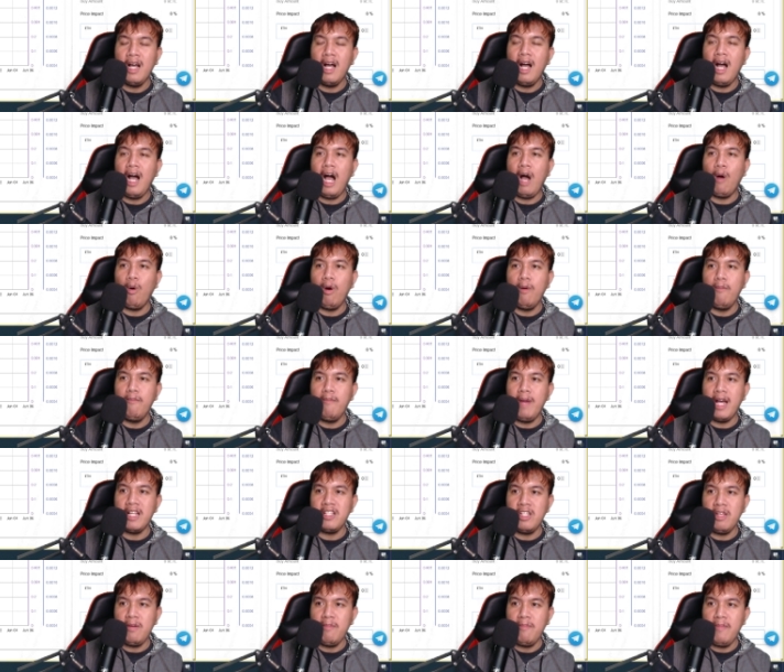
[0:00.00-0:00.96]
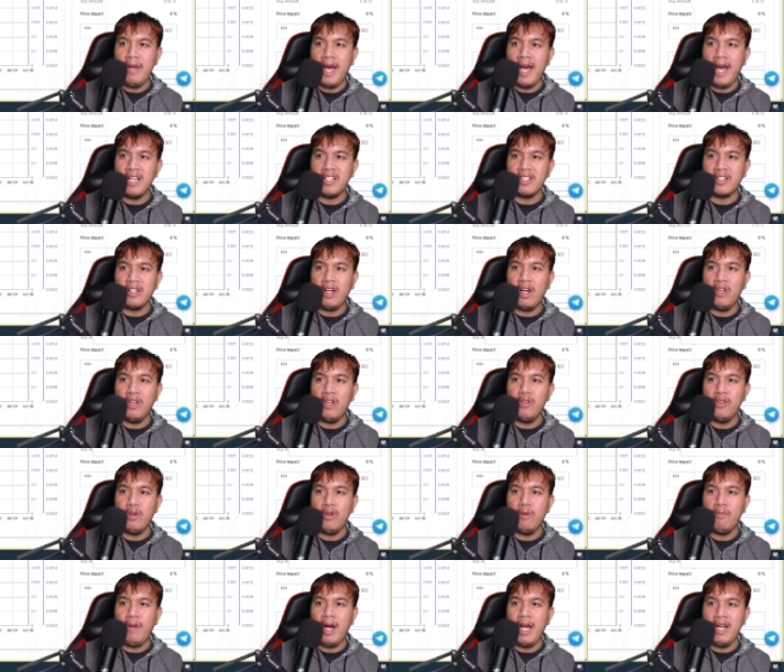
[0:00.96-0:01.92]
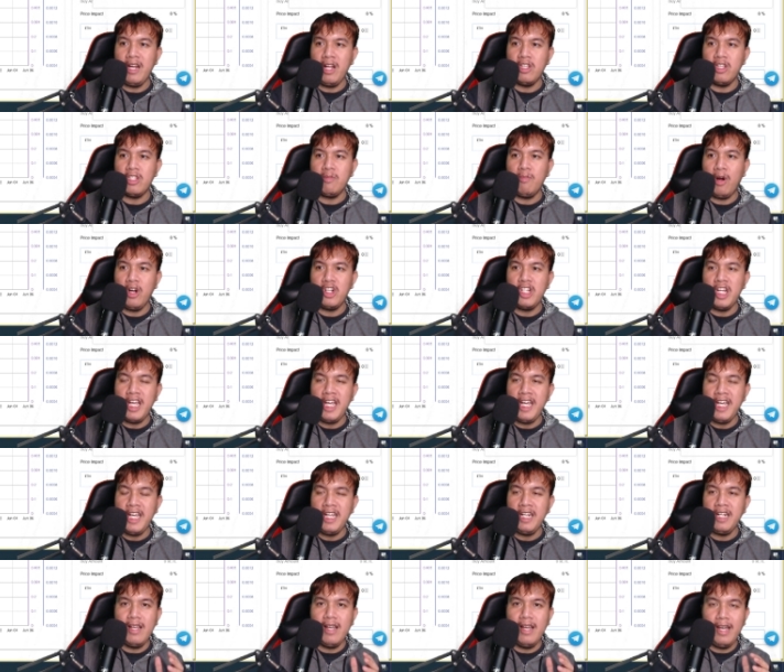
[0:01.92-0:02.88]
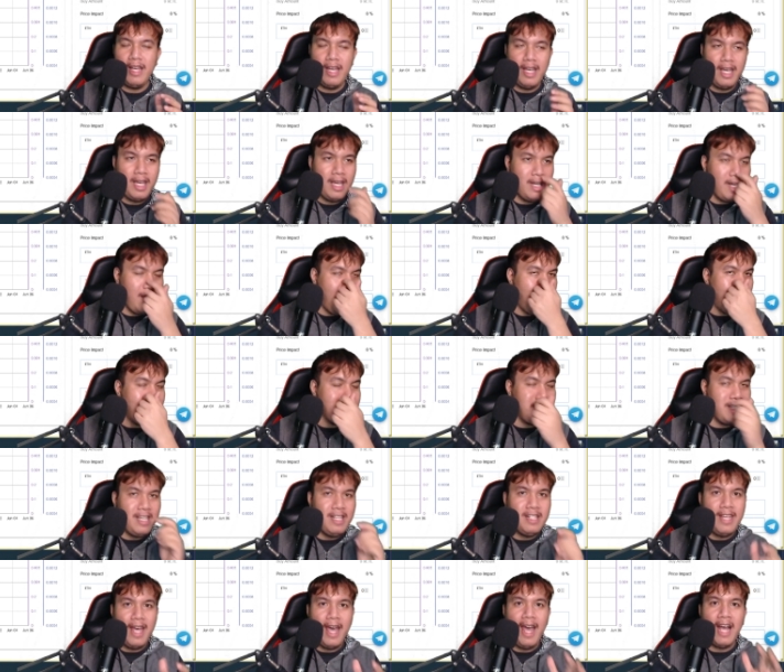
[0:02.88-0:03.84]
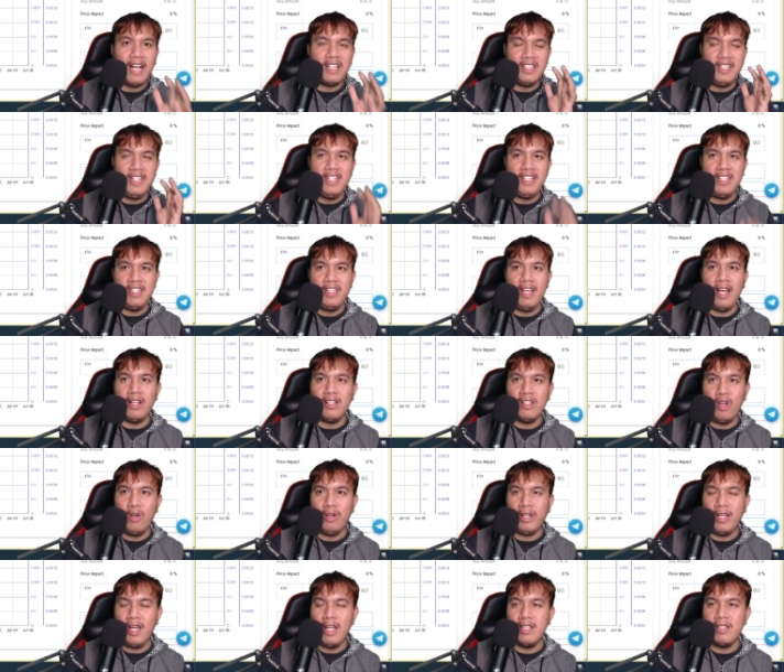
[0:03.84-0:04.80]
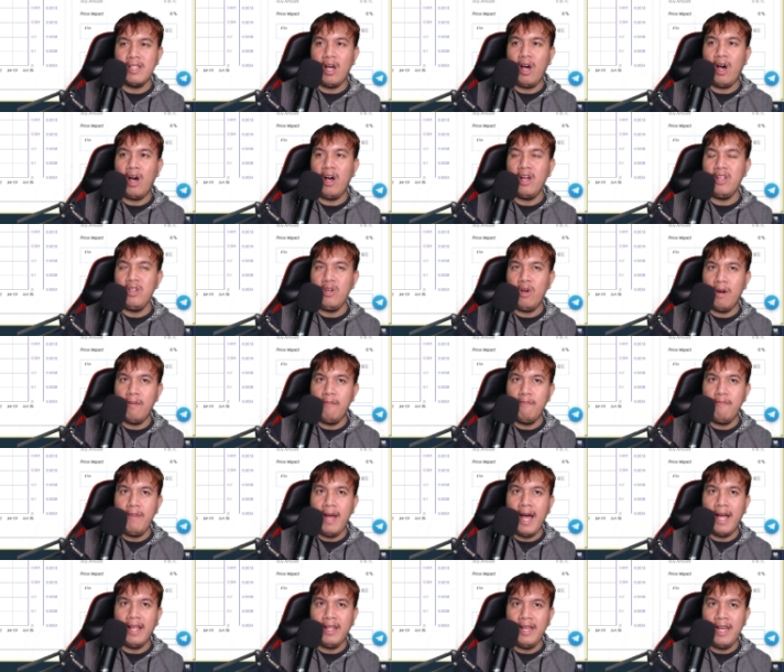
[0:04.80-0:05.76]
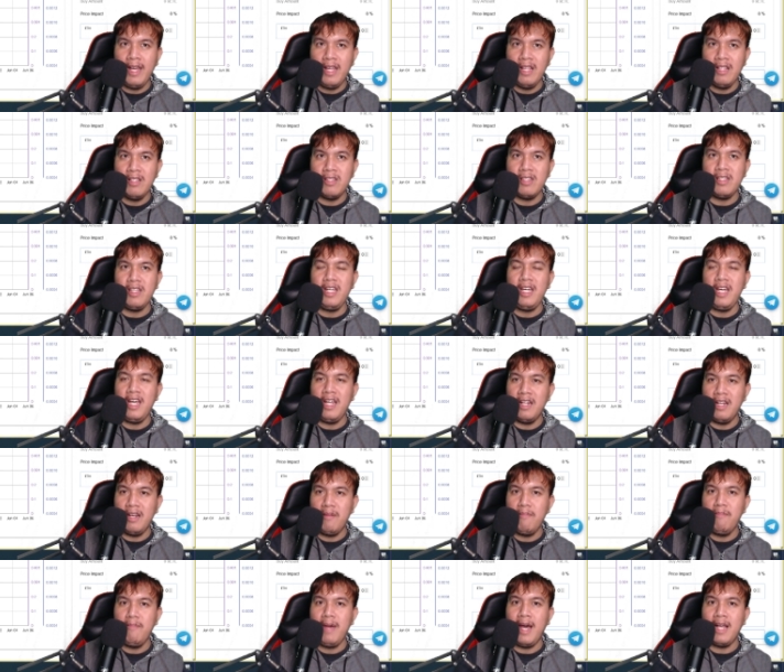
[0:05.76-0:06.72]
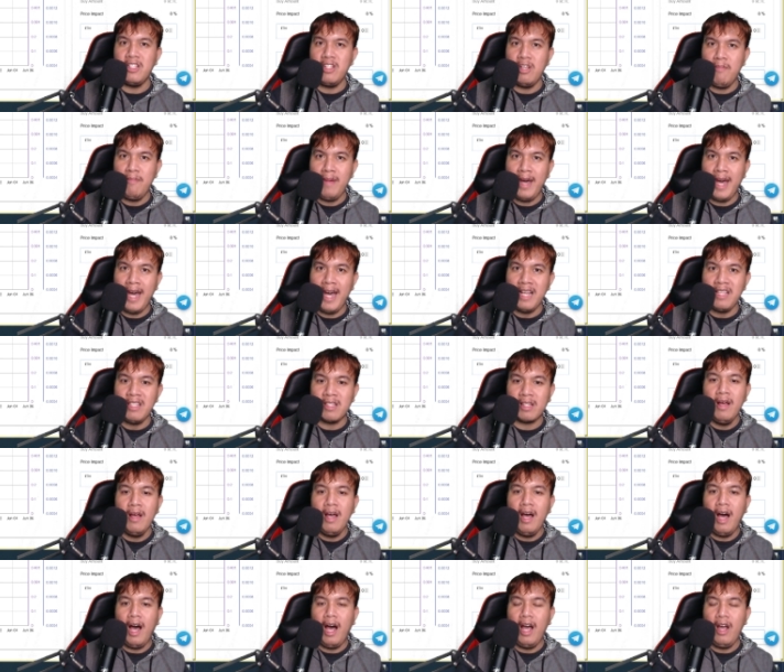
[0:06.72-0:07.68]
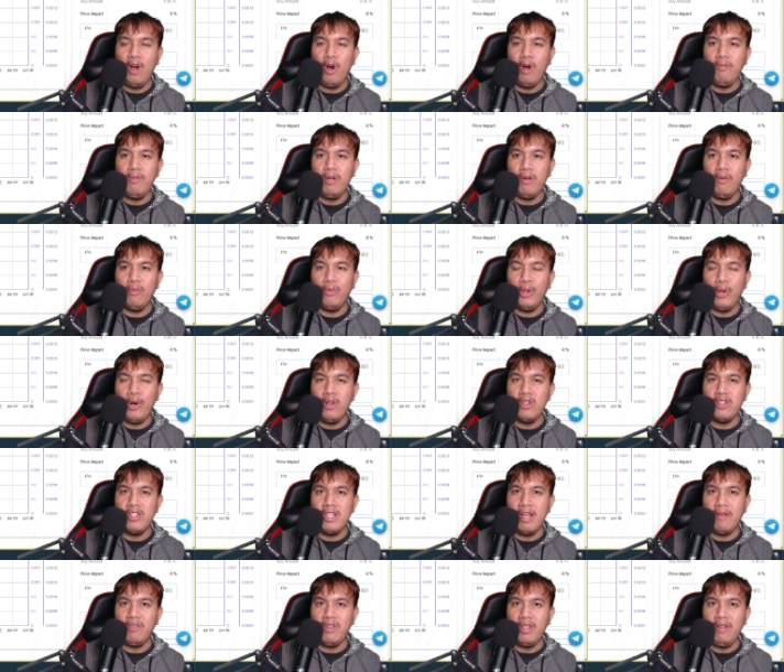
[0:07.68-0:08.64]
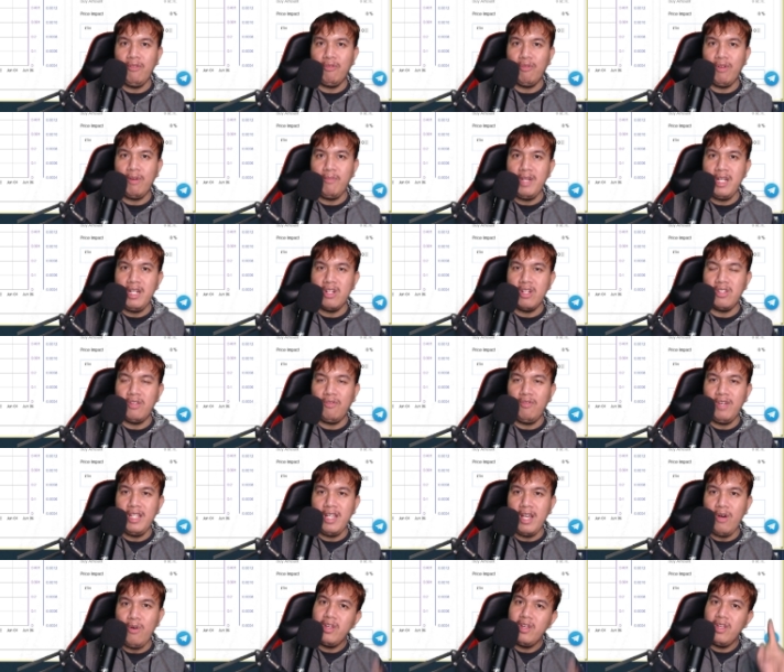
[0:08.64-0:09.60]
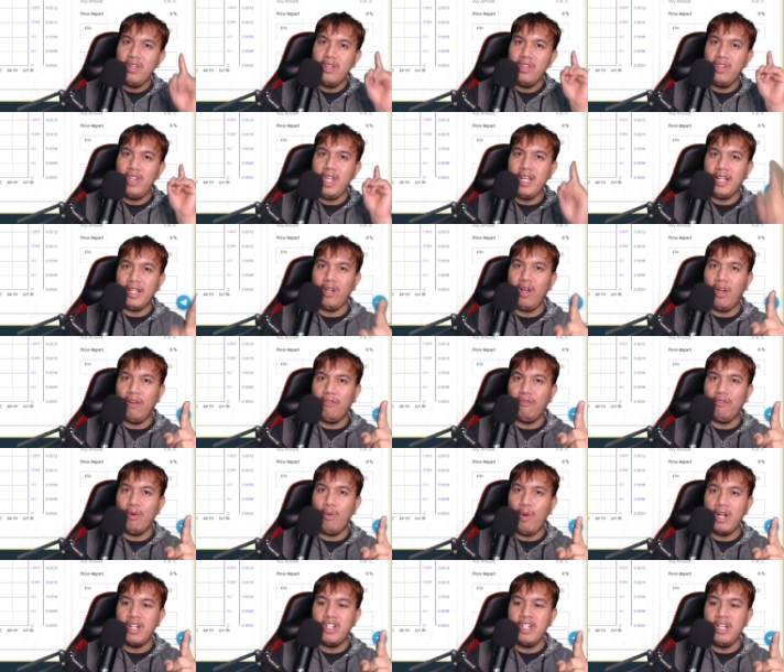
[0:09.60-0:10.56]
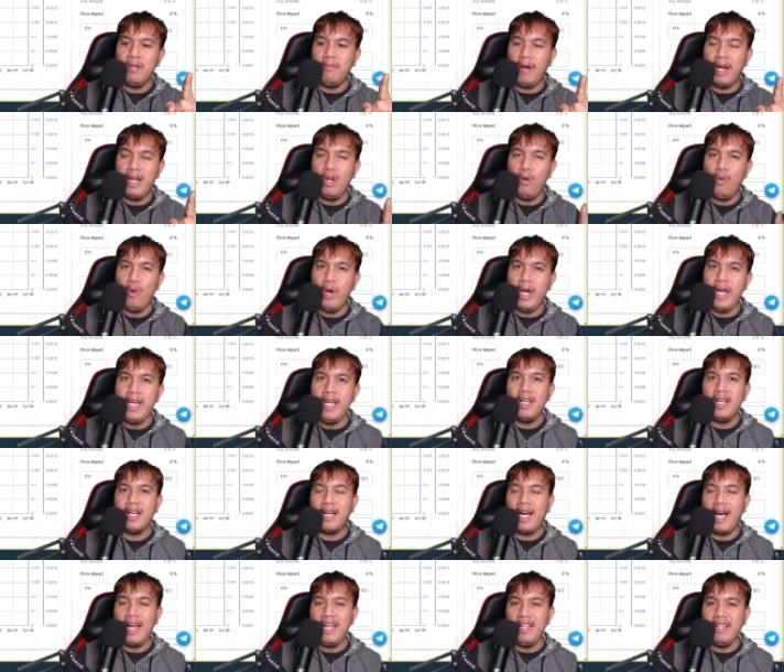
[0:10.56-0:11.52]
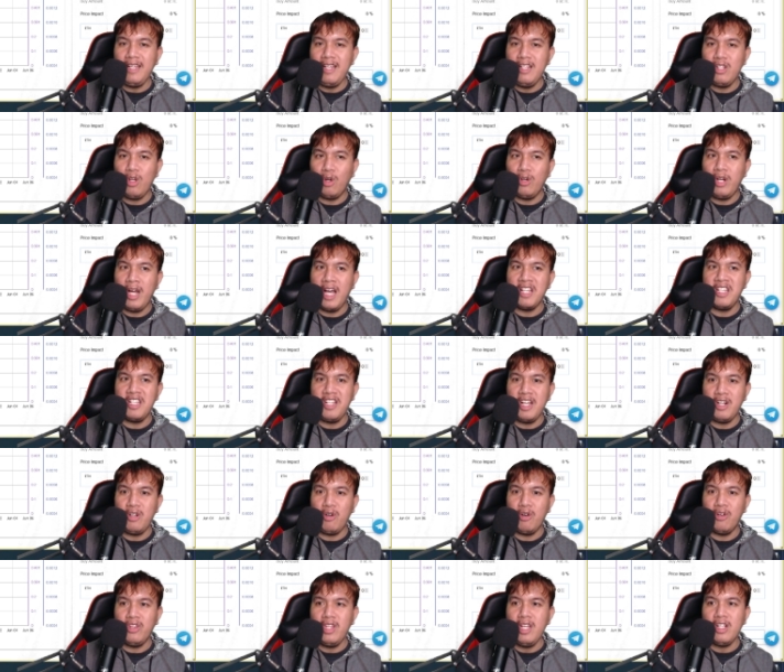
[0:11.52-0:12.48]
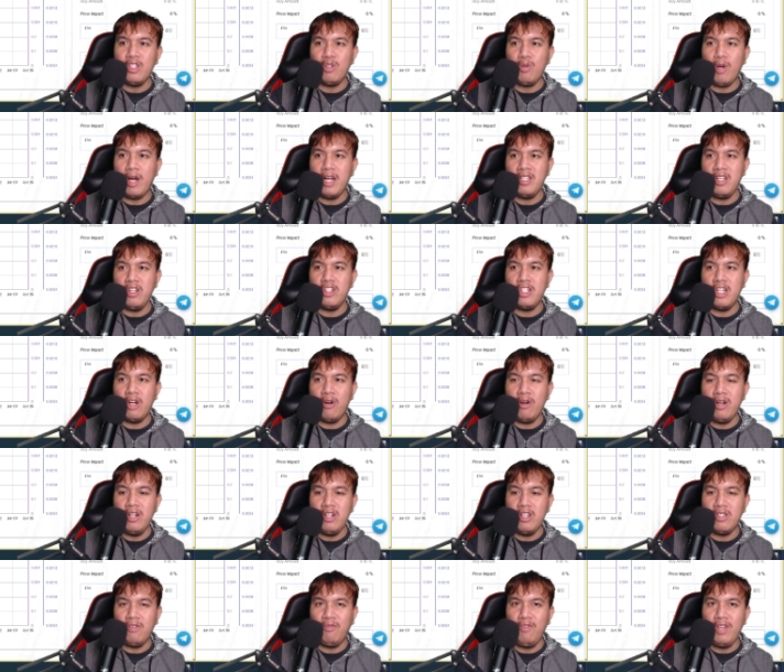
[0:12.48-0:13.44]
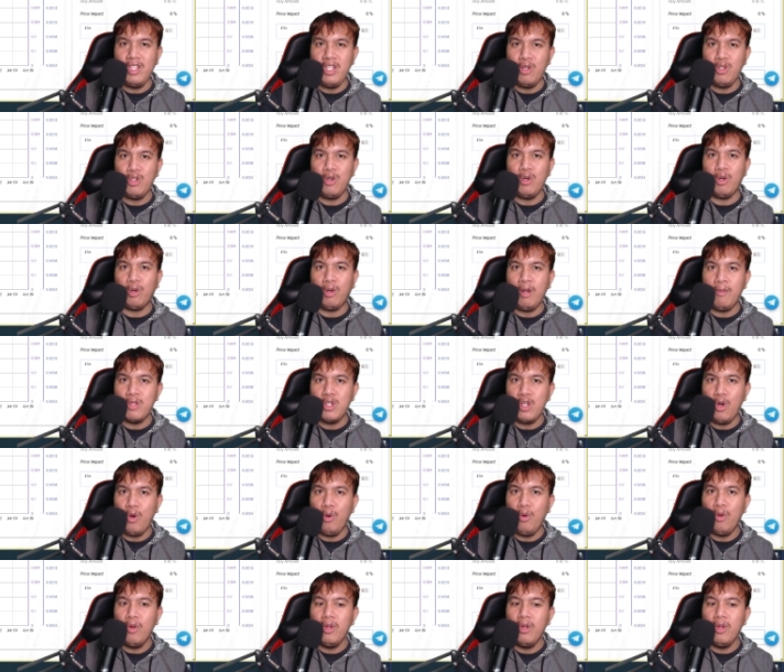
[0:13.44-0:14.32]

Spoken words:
our MetaMask under Binance Smart Chain and adding the xETL tokens on your balance in MetaMask. I hope you've learned something from me in this video. Thank you all for watching, by the way. Kindly don't hesitate or think twice in sharing this video to your crypto,